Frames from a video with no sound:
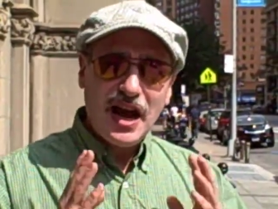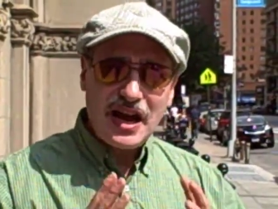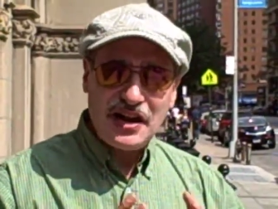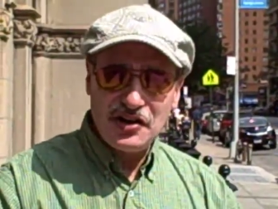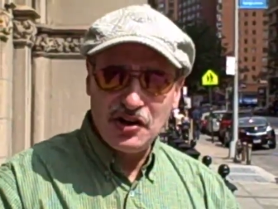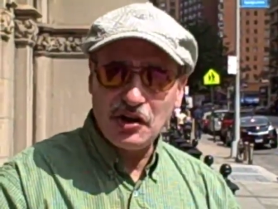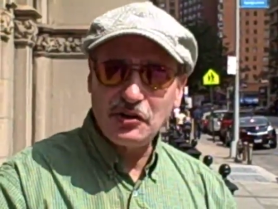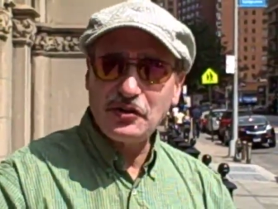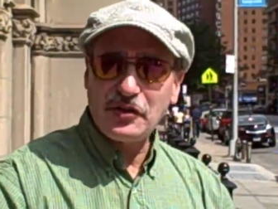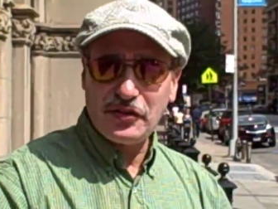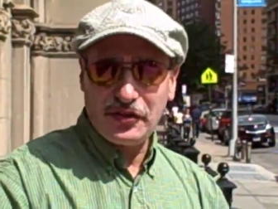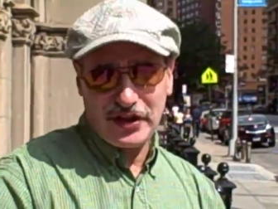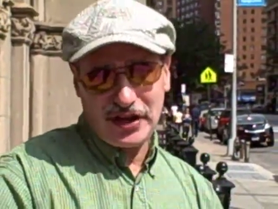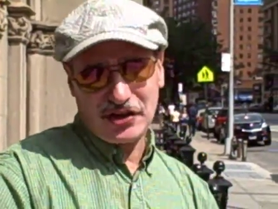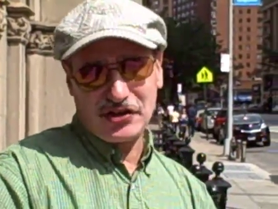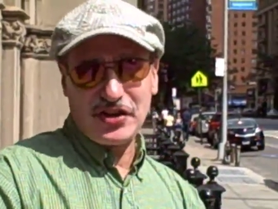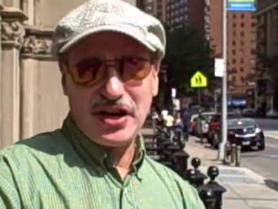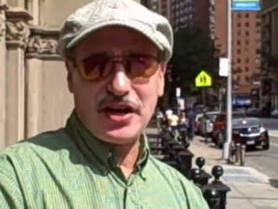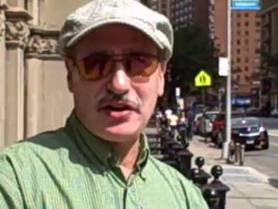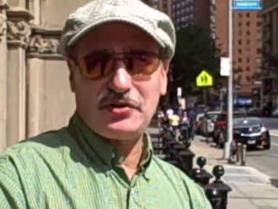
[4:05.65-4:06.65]
I know the
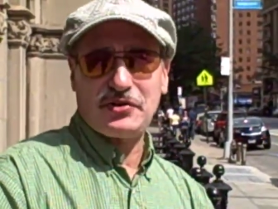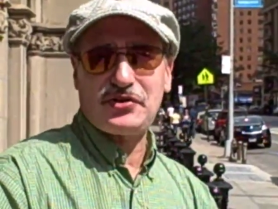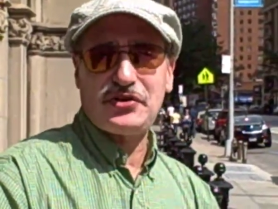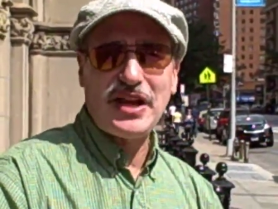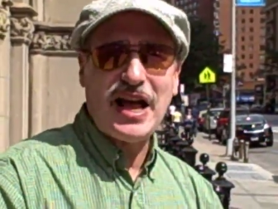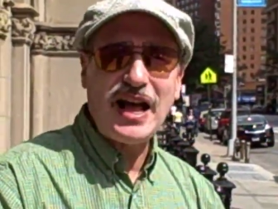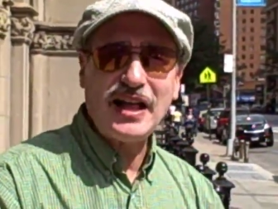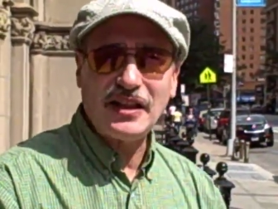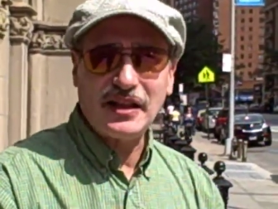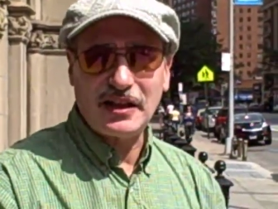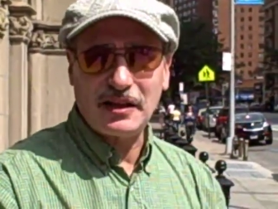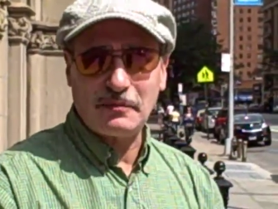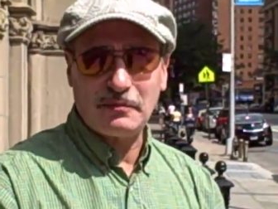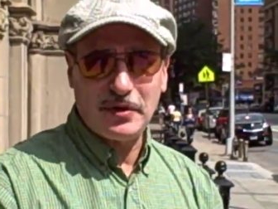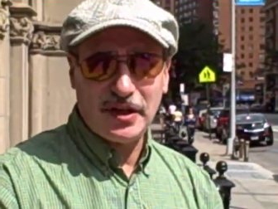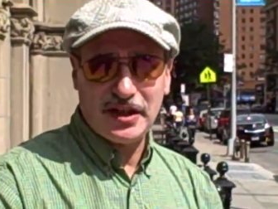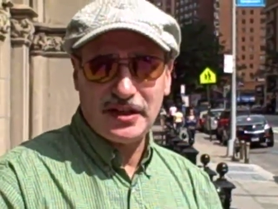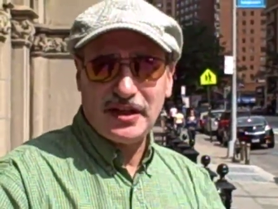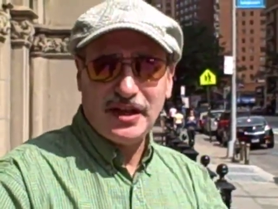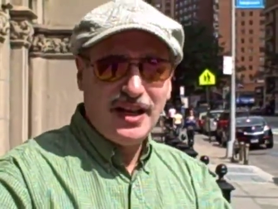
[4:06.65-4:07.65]
things that are selling,
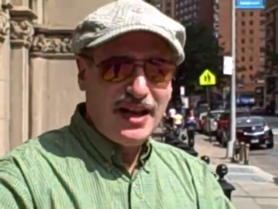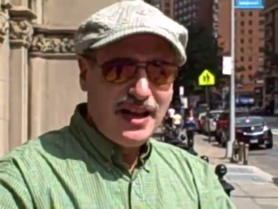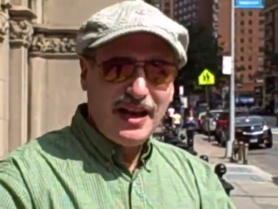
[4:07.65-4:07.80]
but